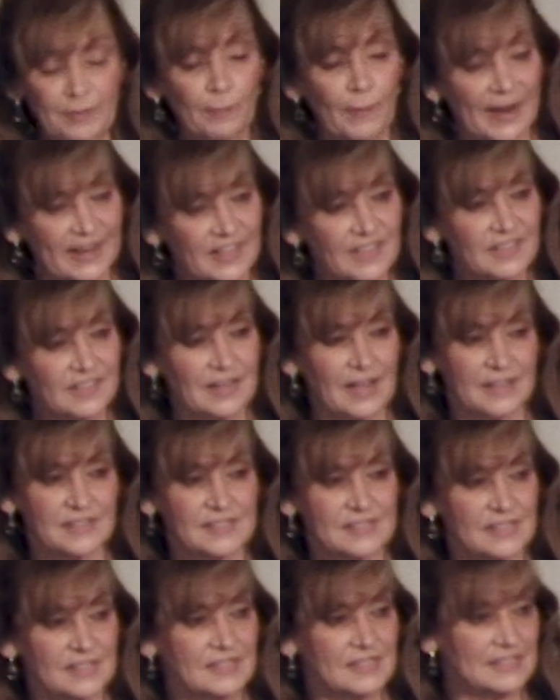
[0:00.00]
recognize
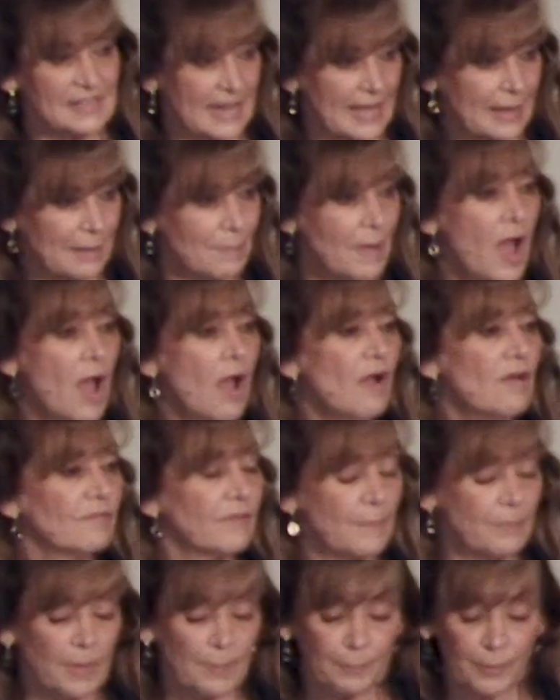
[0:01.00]
this name
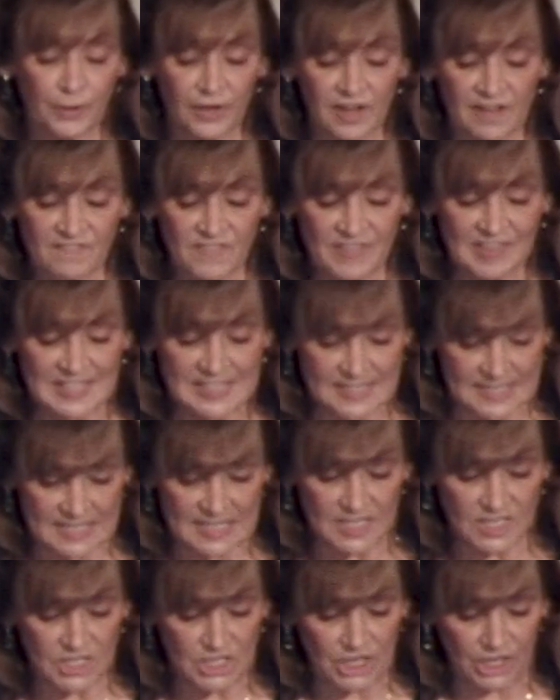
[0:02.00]
from the book of
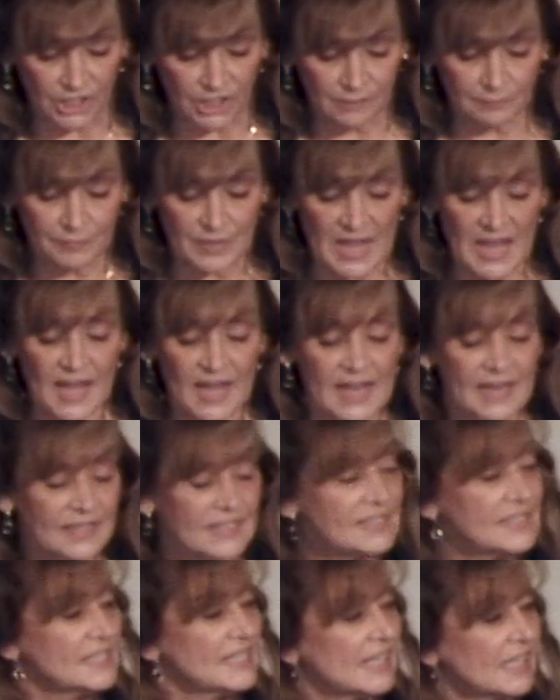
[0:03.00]
Ezekiel. In
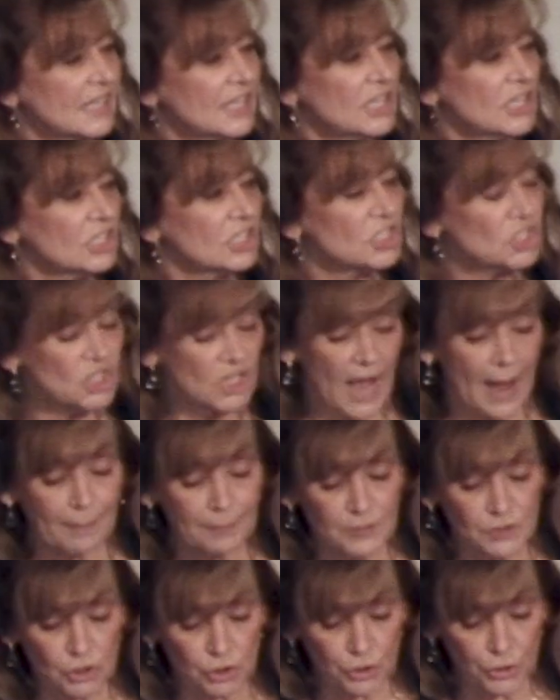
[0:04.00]
Ezekiel
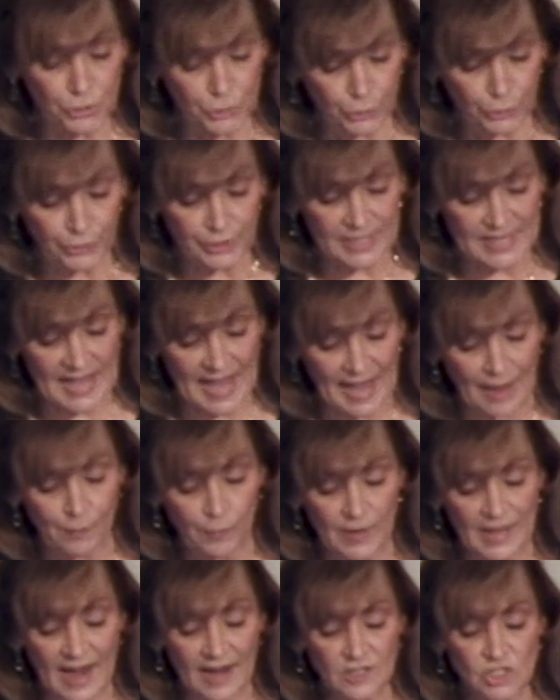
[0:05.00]
chapter 38,
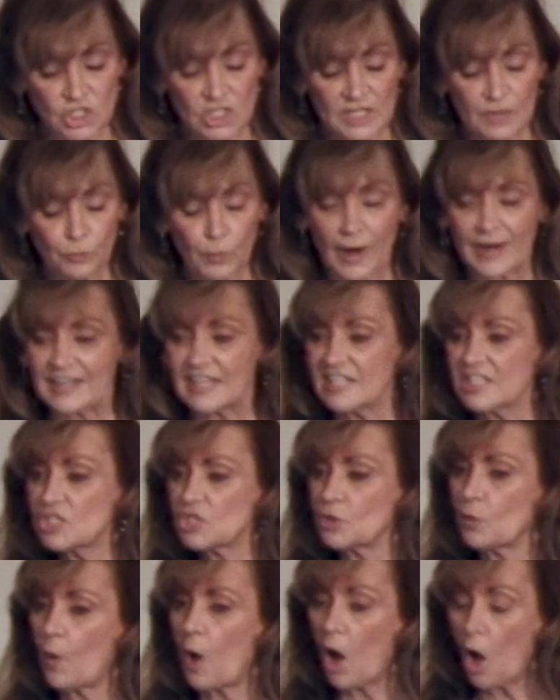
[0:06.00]
we actually run
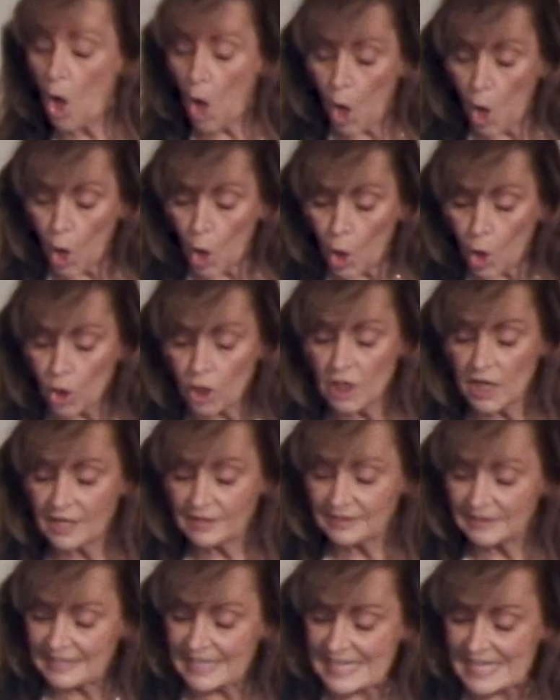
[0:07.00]
into a whole
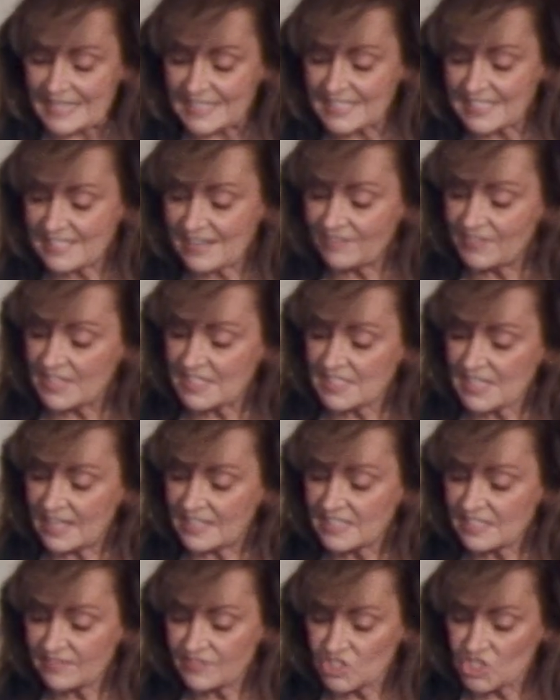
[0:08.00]
list of the
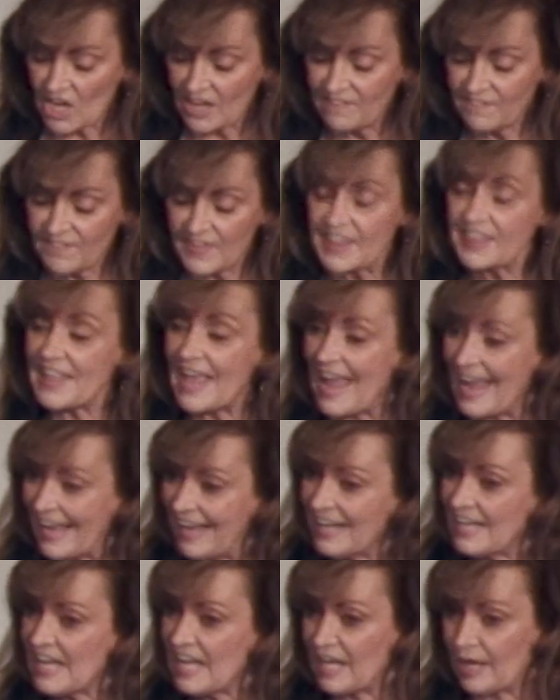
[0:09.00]
sons of Japheth
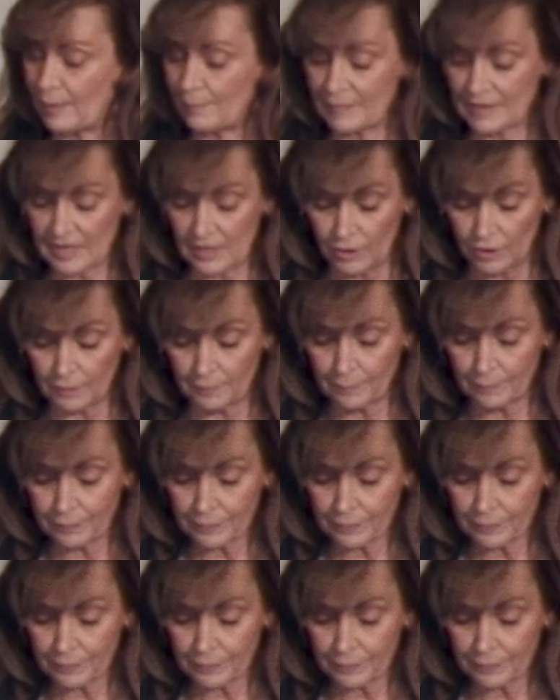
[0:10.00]
and Ham here.